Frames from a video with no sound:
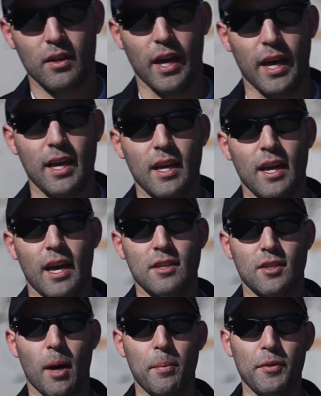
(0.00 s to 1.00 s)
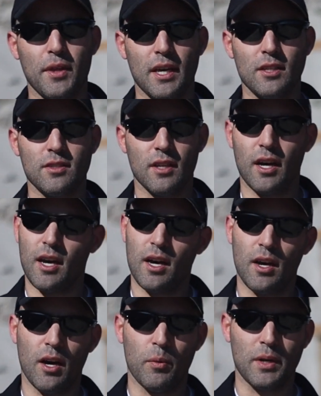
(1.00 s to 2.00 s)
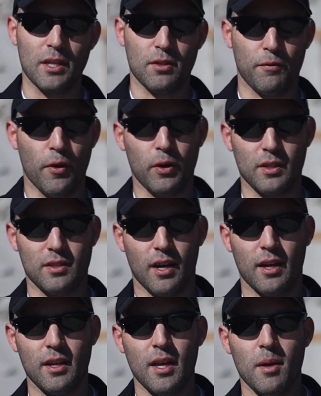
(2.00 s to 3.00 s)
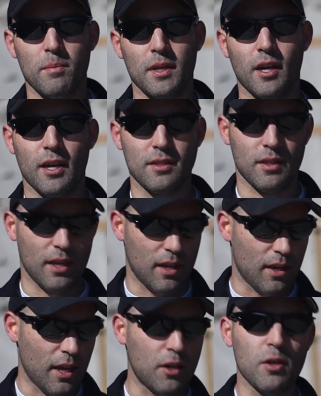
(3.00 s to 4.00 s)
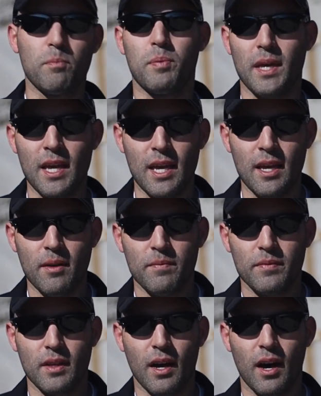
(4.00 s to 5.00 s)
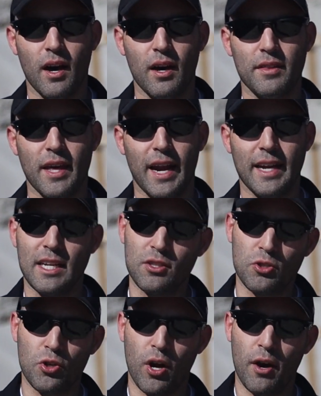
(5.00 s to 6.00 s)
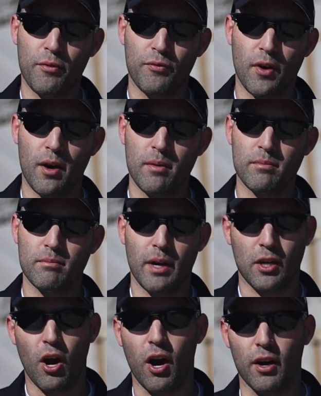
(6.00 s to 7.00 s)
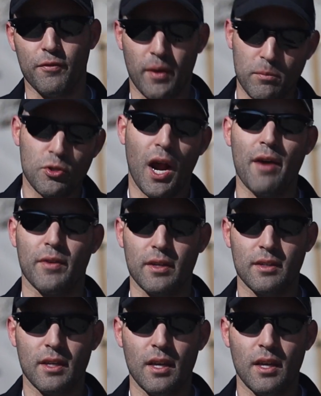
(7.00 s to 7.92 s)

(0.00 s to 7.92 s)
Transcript: Okay, and there's a couple things uh, uh, we need to focus on because it could be uh, that I need to draw from my car if I'm driving.